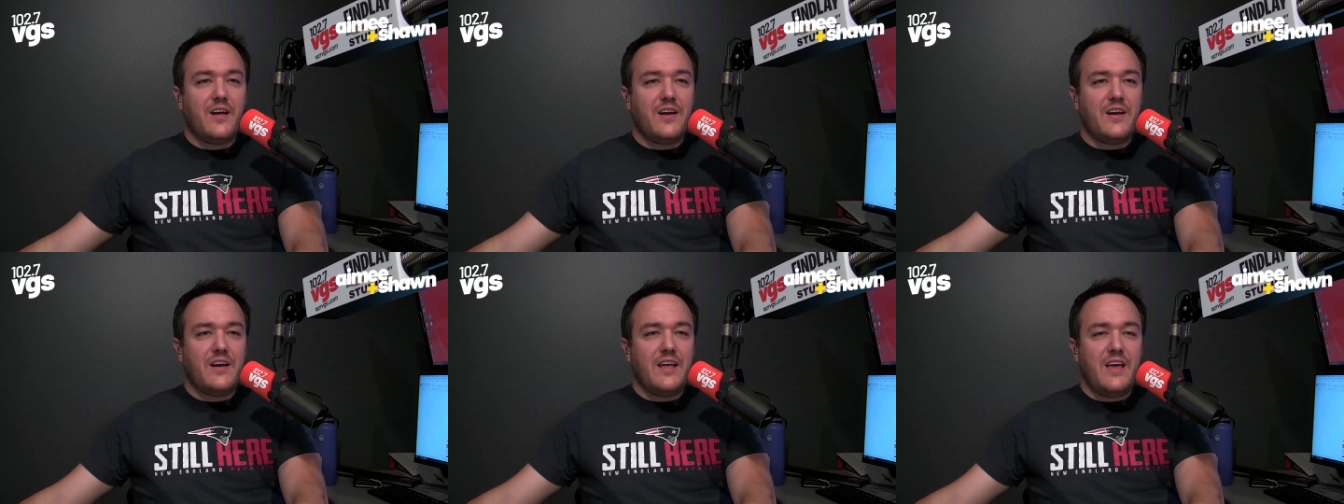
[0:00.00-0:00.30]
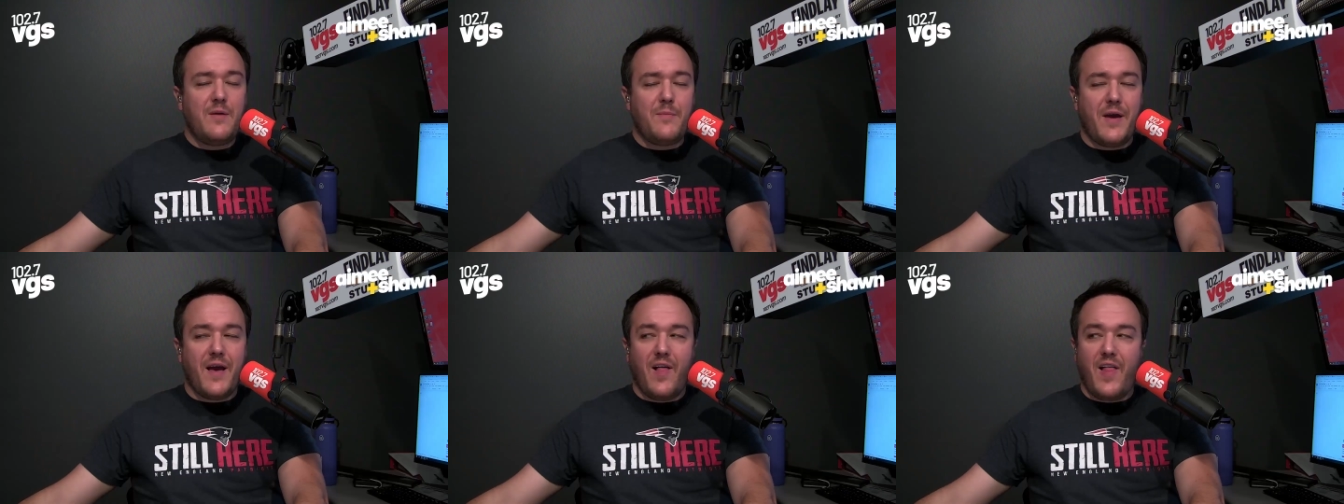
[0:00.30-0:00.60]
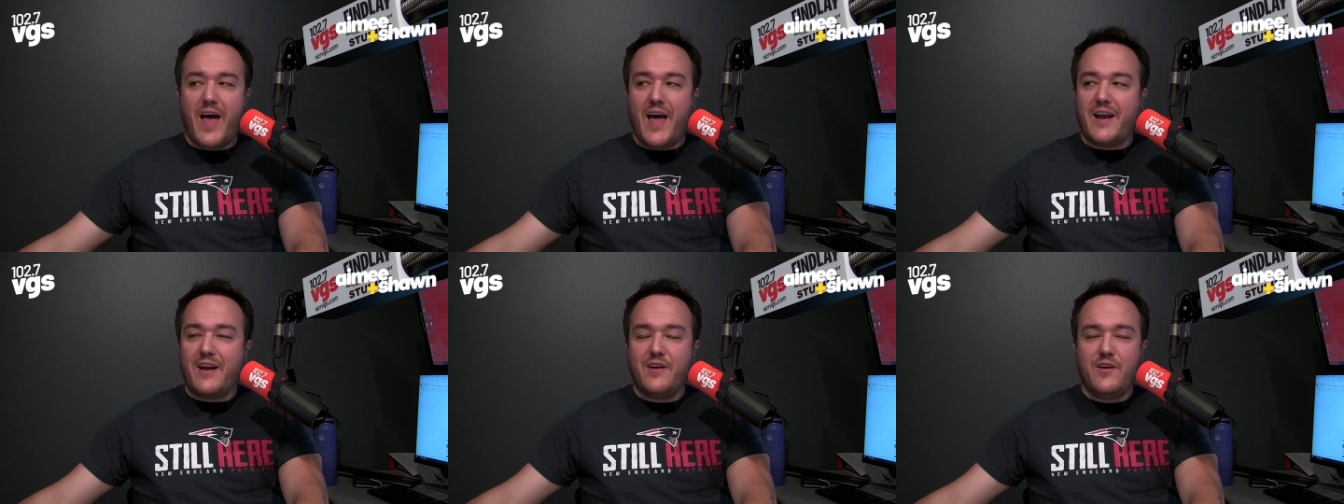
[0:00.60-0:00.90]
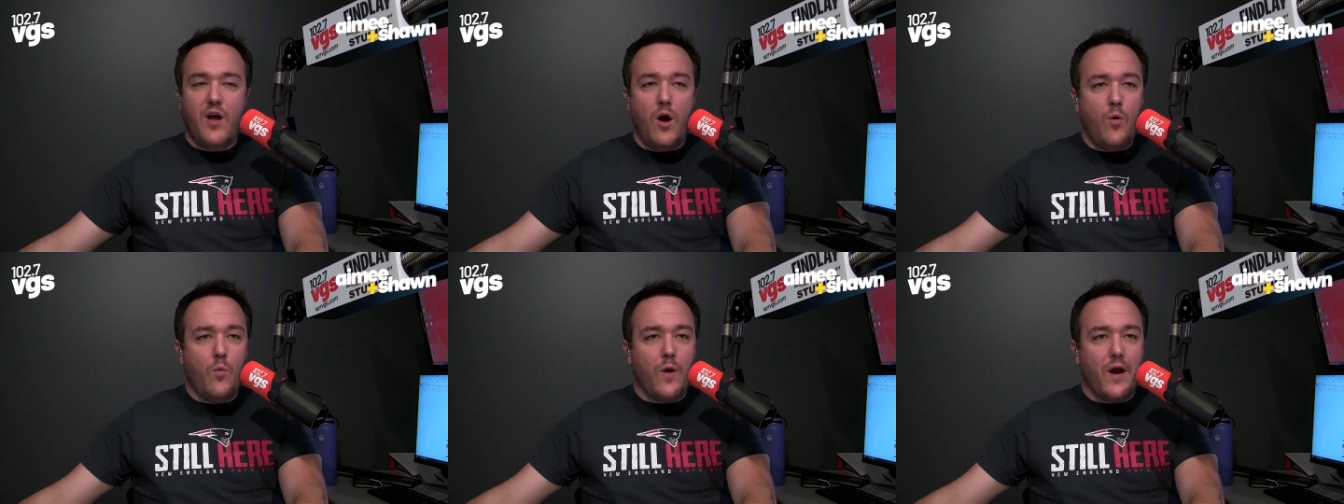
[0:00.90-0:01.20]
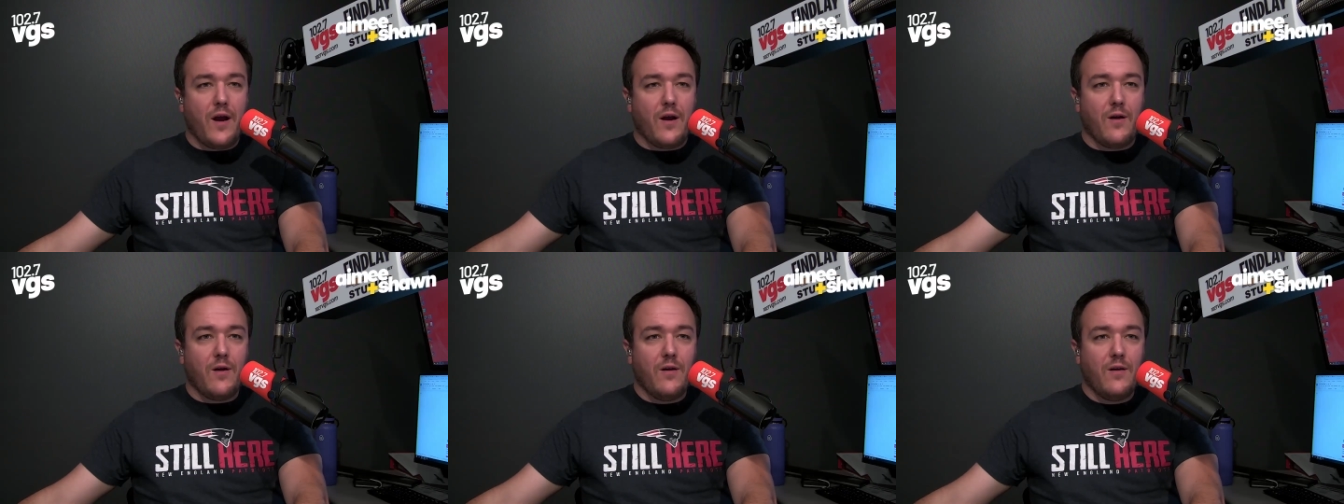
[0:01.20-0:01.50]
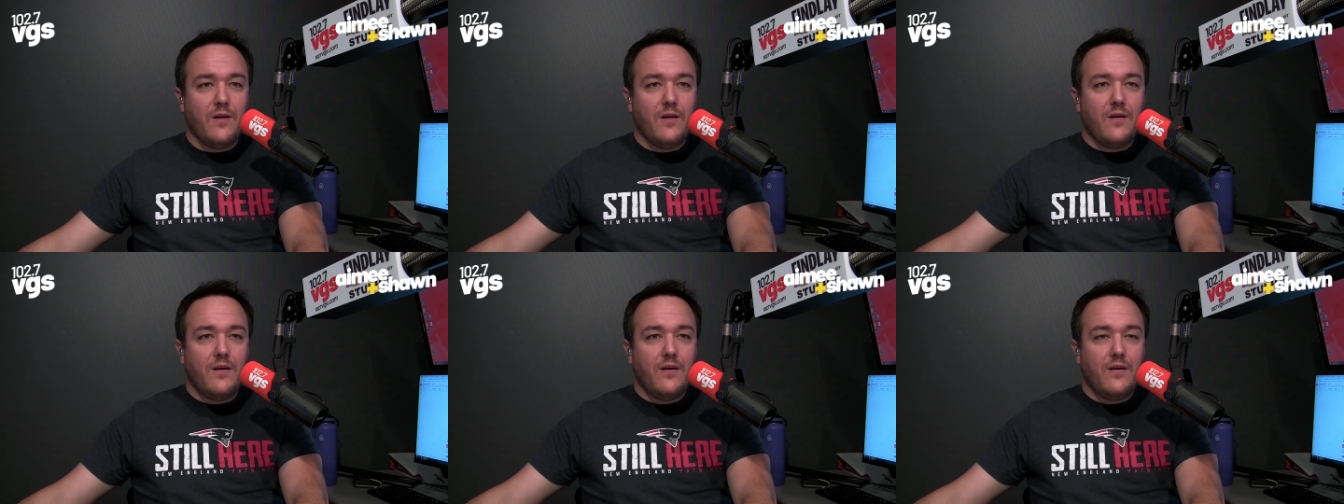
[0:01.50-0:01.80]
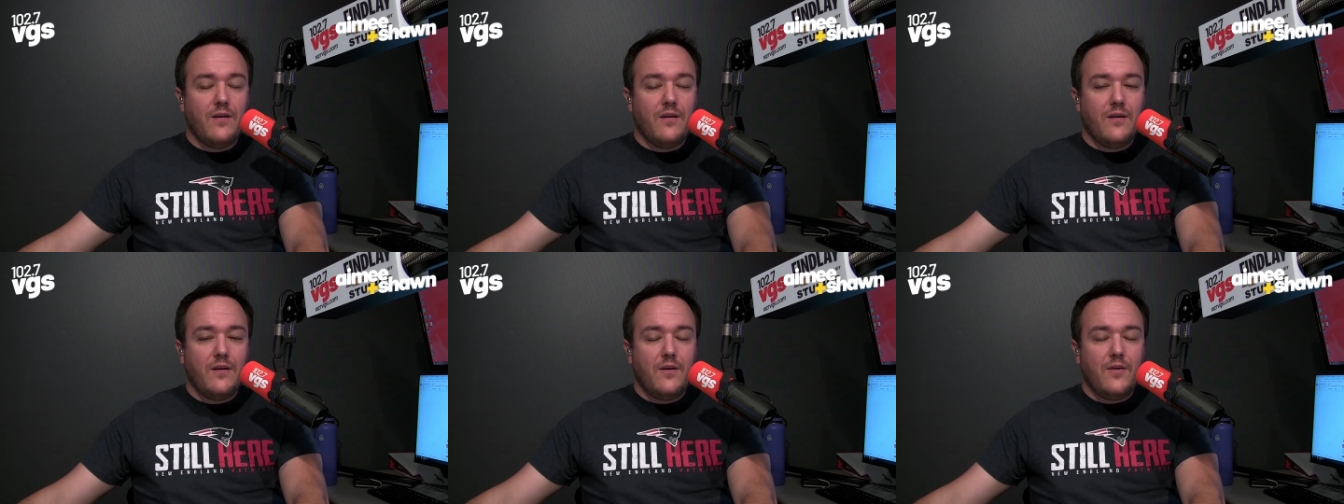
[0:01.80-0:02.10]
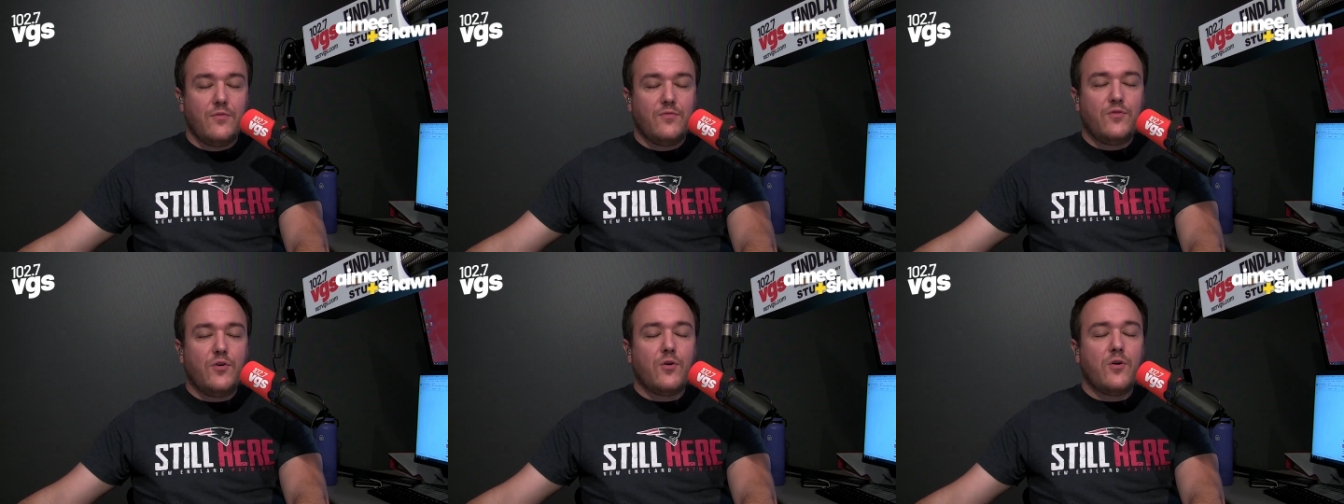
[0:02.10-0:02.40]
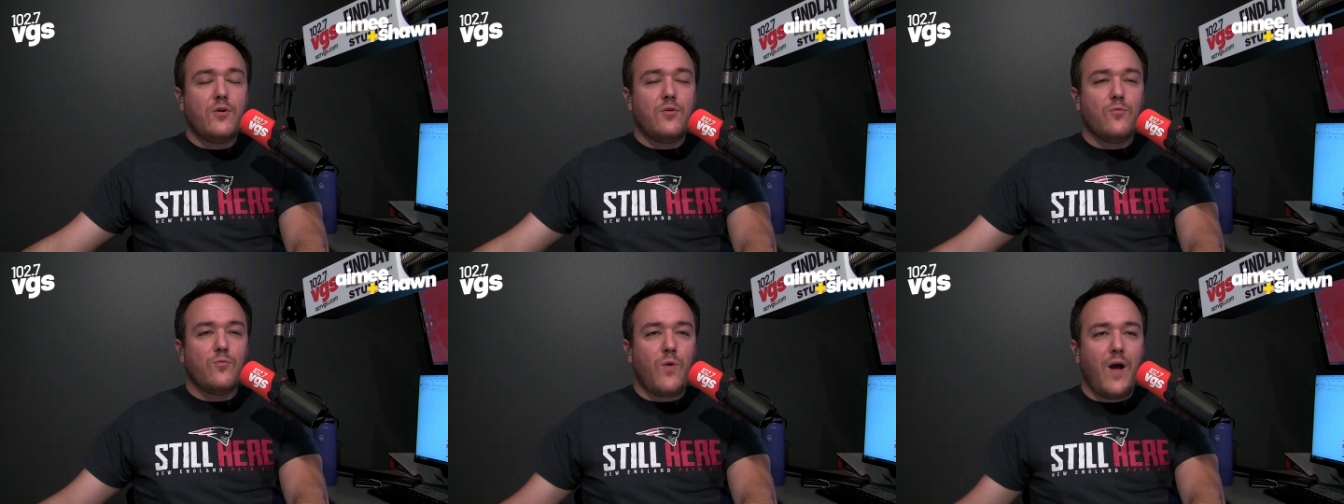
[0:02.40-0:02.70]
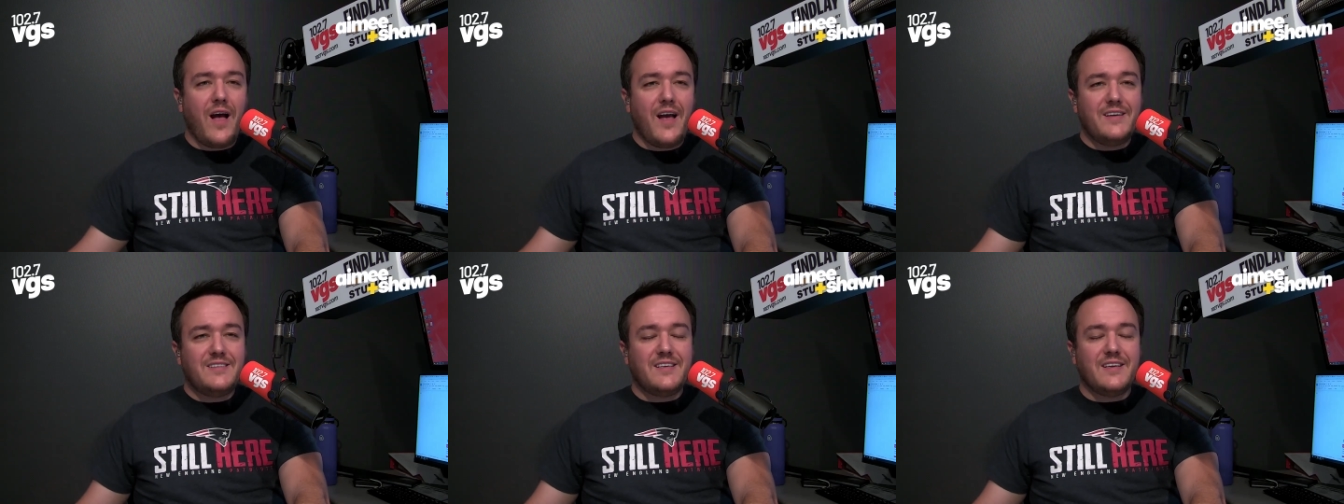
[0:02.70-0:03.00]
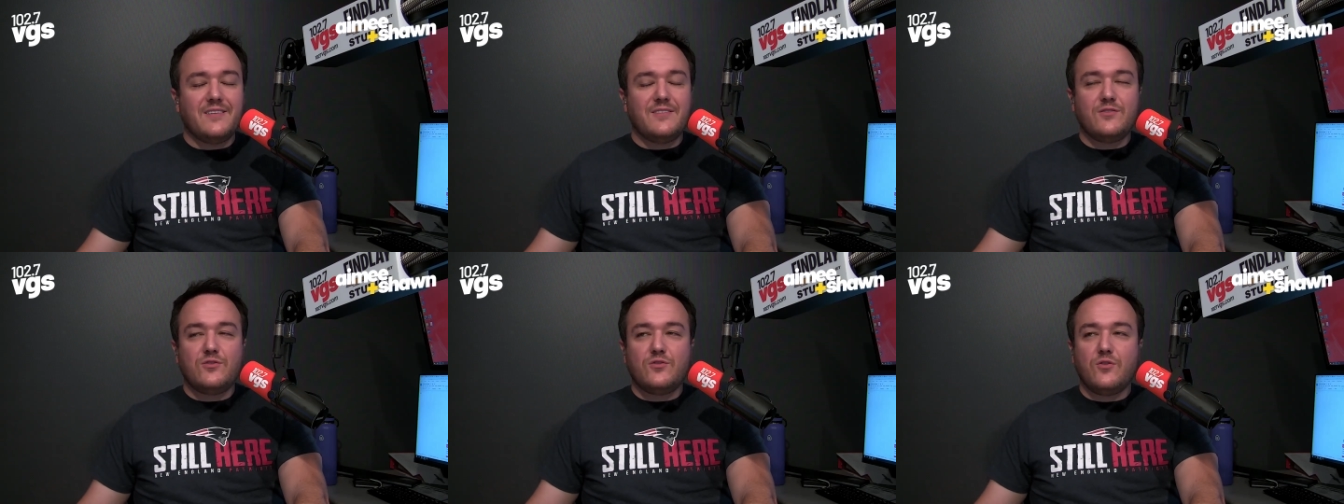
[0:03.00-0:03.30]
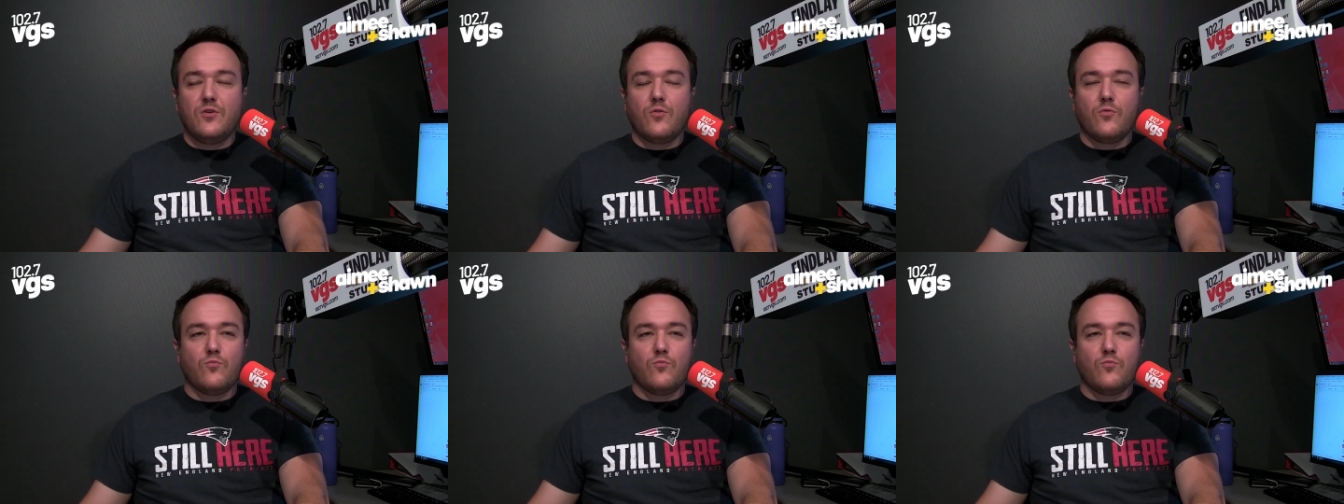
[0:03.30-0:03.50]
an email out of nowhere. They're going to rise it. I'm